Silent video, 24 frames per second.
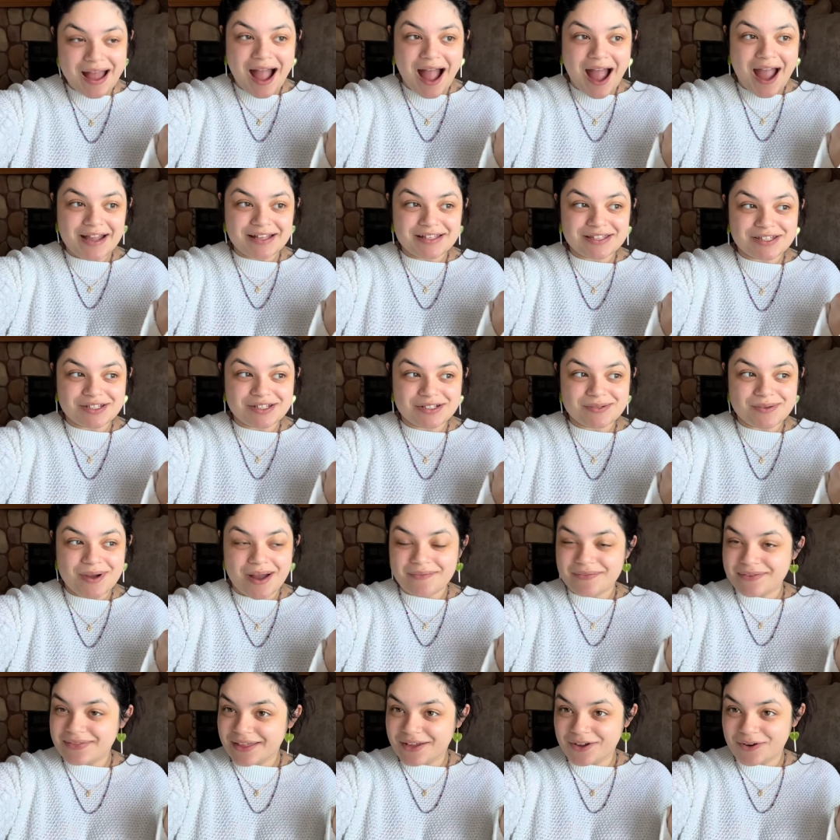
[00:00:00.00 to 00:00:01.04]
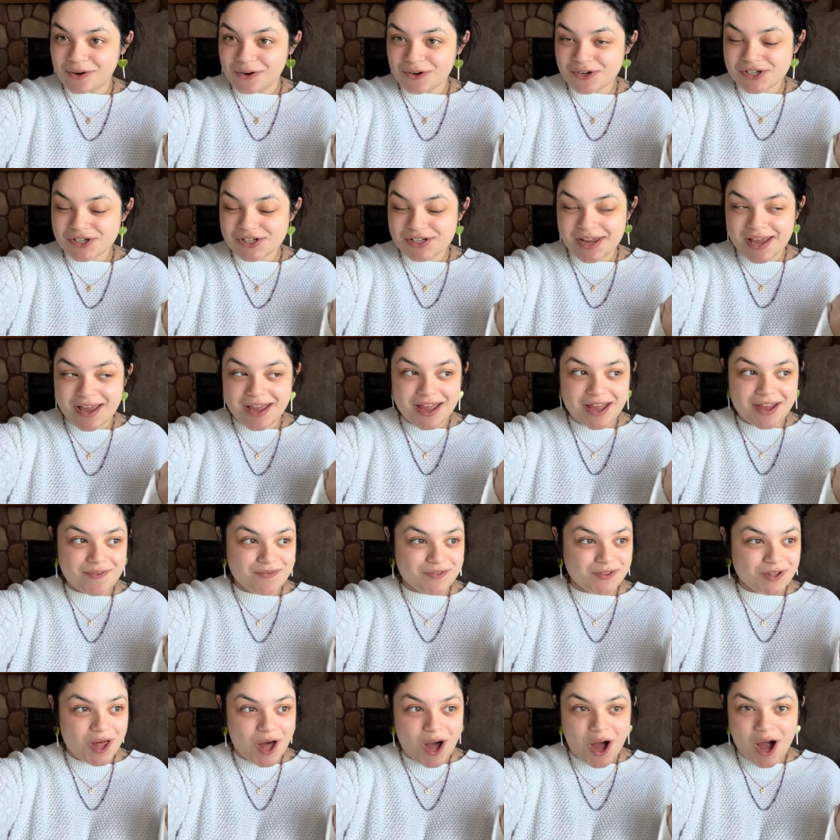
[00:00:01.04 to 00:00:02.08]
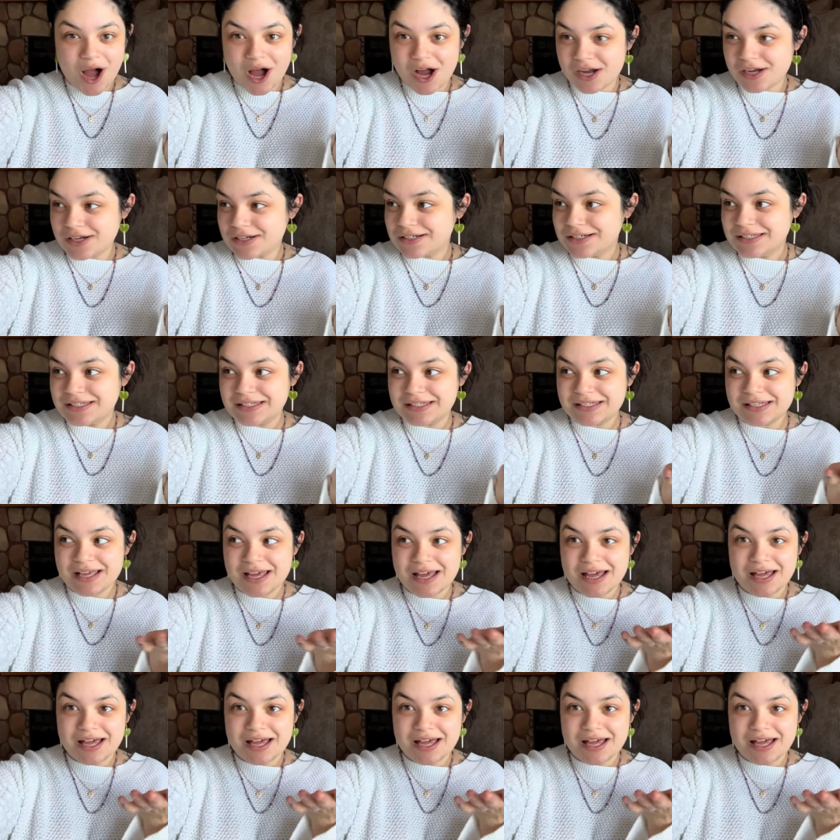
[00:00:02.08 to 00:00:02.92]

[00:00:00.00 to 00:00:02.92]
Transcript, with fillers: I do everything crochet, vlogs,